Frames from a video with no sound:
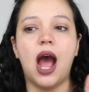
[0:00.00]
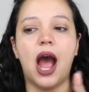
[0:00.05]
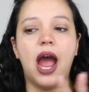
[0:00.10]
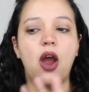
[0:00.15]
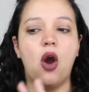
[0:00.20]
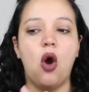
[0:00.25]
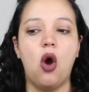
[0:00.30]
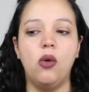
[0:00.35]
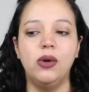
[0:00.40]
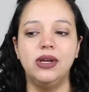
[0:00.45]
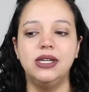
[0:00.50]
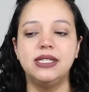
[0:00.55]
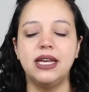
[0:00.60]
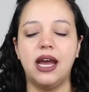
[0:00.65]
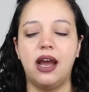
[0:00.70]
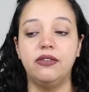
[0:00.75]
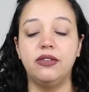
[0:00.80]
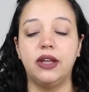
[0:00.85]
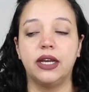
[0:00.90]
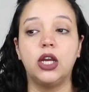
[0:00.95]
I always
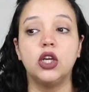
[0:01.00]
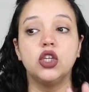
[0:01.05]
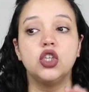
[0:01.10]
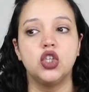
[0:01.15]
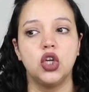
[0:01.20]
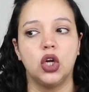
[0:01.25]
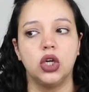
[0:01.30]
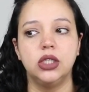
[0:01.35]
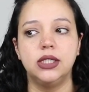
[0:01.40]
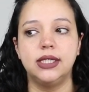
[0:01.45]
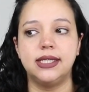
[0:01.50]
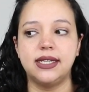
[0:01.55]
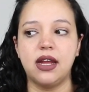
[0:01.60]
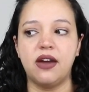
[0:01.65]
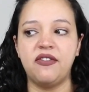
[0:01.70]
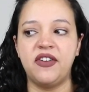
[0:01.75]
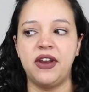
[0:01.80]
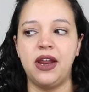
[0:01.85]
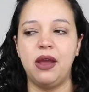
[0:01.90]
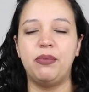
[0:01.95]
have like certain
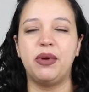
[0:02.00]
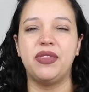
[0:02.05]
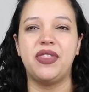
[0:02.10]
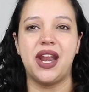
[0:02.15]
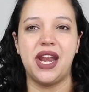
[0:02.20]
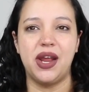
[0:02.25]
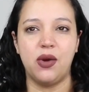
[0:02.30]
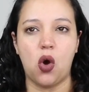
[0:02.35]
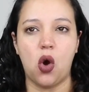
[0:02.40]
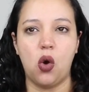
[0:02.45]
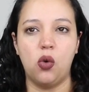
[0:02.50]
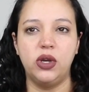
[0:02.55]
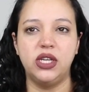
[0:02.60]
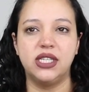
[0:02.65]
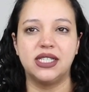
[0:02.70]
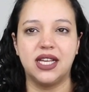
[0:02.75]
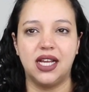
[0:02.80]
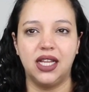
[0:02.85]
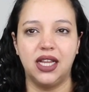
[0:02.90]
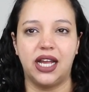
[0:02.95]
stuff in it but then it
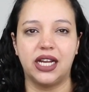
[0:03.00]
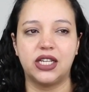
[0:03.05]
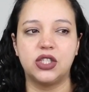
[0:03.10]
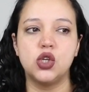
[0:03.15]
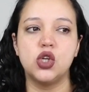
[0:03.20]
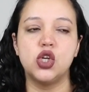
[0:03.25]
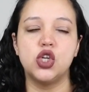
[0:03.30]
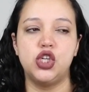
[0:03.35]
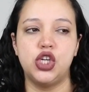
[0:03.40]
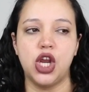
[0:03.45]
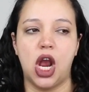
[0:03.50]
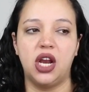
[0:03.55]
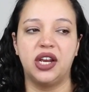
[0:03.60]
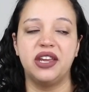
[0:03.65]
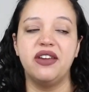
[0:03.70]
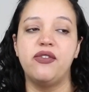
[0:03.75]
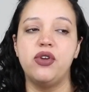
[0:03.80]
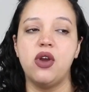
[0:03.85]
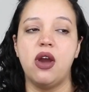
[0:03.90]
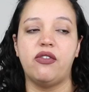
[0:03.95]
always collects
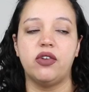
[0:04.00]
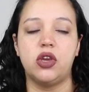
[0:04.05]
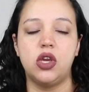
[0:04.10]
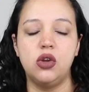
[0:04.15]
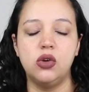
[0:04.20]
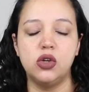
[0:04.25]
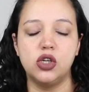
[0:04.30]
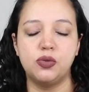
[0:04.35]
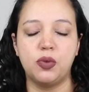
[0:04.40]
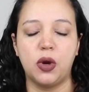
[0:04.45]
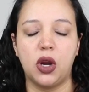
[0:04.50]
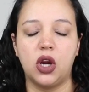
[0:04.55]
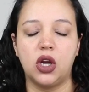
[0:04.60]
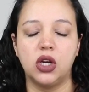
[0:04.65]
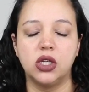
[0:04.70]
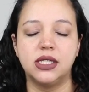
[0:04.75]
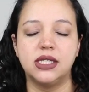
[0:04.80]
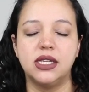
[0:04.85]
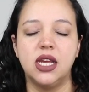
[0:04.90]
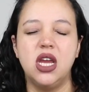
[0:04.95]
junk. If you have a huge
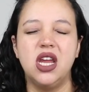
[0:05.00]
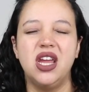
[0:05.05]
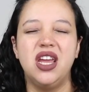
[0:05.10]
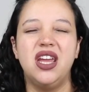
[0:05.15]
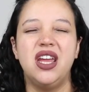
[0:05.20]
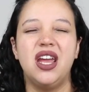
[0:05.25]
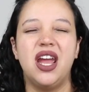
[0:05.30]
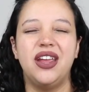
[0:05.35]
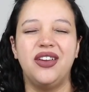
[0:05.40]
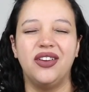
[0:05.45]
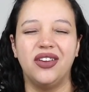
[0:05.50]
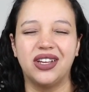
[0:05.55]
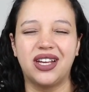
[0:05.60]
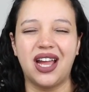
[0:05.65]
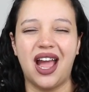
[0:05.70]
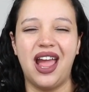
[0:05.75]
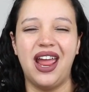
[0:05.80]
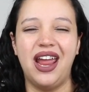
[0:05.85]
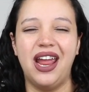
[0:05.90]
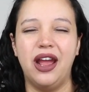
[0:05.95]
purse and you're like
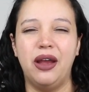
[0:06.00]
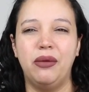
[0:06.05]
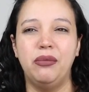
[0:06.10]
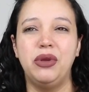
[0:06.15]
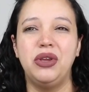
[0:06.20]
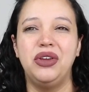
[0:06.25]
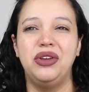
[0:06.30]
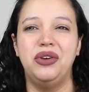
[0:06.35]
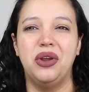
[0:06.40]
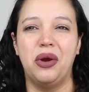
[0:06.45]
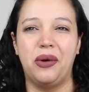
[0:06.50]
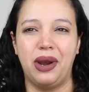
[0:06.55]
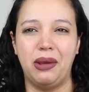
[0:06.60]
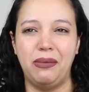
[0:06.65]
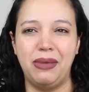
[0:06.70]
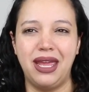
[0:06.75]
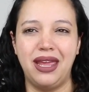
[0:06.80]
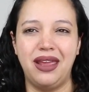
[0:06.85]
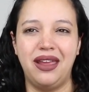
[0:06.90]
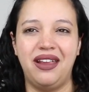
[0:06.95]
I am, you know what I
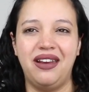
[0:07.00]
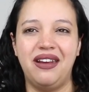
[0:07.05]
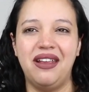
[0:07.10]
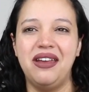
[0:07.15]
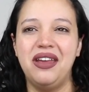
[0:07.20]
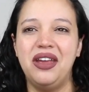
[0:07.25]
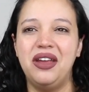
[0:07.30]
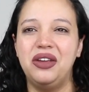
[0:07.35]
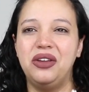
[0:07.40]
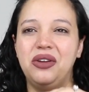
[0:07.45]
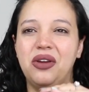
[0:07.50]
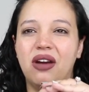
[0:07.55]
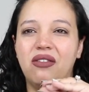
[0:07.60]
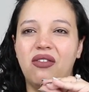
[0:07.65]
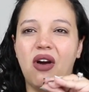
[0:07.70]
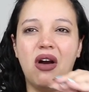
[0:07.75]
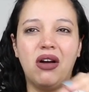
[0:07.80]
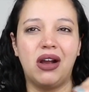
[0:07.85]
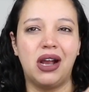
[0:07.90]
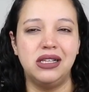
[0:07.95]
mean. You
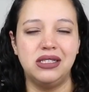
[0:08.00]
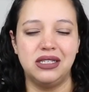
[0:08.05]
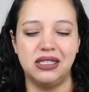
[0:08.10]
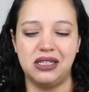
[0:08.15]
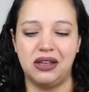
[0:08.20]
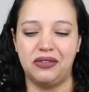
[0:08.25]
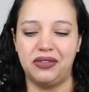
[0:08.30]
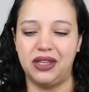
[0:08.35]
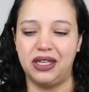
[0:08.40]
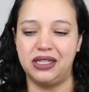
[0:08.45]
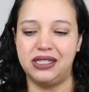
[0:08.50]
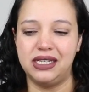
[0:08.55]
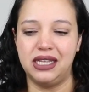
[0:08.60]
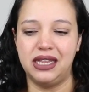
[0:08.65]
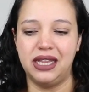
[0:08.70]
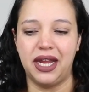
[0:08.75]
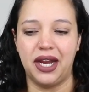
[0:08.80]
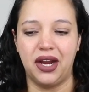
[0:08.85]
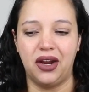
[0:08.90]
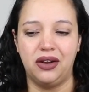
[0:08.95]
have all kinds of stuff that's
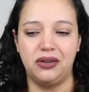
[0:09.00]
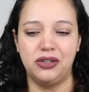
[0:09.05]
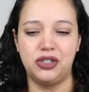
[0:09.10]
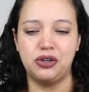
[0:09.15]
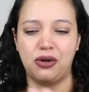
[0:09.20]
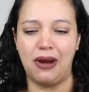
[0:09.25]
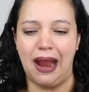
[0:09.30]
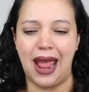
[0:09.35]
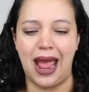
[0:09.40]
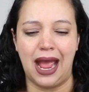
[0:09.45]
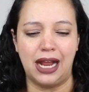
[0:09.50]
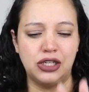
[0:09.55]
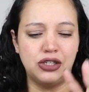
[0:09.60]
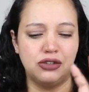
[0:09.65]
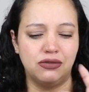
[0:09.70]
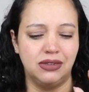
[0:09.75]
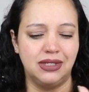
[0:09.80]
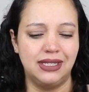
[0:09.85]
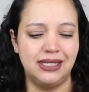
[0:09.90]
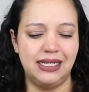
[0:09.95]
in there,
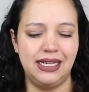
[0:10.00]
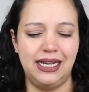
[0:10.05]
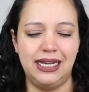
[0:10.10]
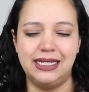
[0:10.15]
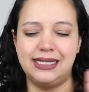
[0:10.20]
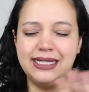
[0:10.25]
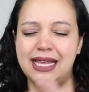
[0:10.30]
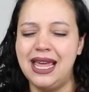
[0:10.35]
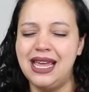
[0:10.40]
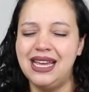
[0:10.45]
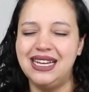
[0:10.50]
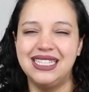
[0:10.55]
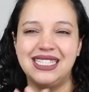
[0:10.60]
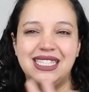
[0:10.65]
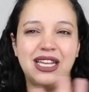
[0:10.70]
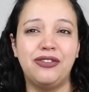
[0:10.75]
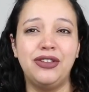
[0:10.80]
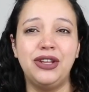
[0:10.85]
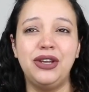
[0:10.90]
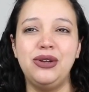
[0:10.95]
trash, receipts,
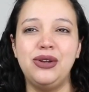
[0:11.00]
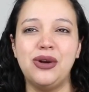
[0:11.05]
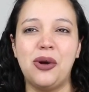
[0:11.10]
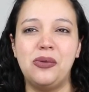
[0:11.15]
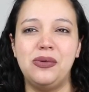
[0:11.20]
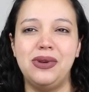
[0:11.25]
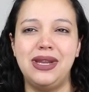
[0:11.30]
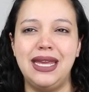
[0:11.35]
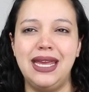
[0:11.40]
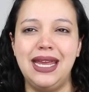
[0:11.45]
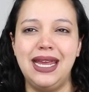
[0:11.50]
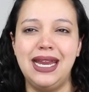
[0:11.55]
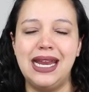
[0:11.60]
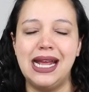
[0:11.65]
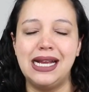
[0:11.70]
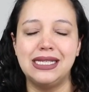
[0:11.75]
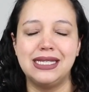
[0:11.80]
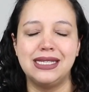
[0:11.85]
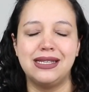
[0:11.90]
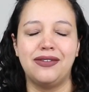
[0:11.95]
stuff that you don't
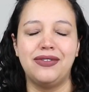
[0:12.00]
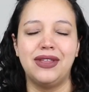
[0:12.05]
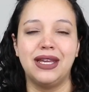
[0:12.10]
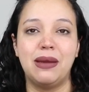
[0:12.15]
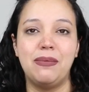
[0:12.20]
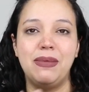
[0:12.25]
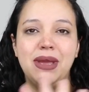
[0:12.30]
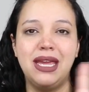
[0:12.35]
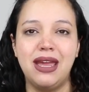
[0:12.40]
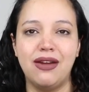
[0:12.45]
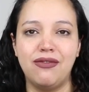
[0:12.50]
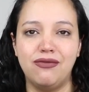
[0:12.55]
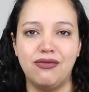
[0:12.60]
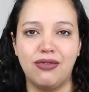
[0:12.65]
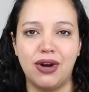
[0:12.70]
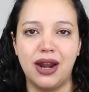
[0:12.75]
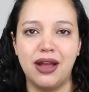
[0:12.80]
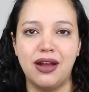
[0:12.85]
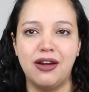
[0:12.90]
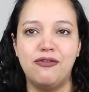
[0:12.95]
need, stuff that can be getting
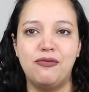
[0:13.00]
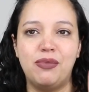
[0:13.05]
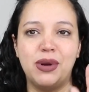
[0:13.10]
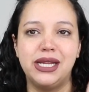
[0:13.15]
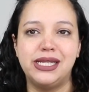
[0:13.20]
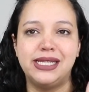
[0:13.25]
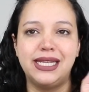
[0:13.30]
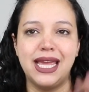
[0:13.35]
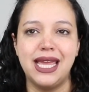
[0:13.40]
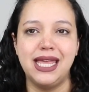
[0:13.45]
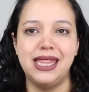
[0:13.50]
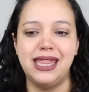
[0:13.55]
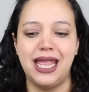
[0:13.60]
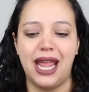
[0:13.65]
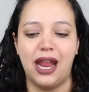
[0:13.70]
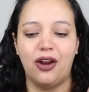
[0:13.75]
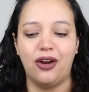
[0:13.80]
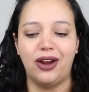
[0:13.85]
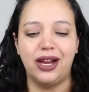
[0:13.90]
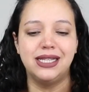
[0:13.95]
rid of but it's in
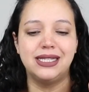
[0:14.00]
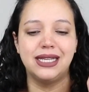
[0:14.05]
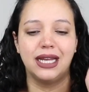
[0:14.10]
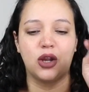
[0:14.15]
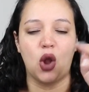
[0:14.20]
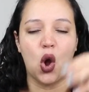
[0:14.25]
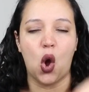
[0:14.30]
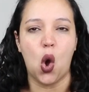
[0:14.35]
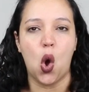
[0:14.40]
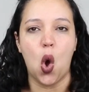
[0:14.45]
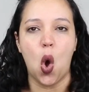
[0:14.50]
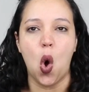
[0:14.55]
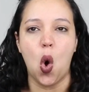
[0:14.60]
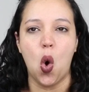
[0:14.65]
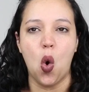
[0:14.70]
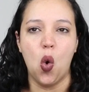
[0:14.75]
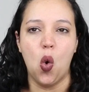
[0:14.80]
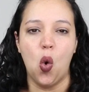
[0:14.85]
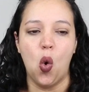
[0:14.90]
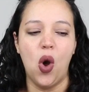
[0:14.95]
there. It's like a
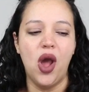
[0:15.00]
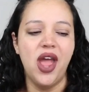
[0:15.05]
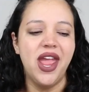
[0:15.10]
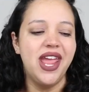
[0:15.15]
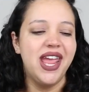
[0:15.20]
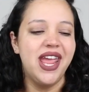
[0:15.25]
hole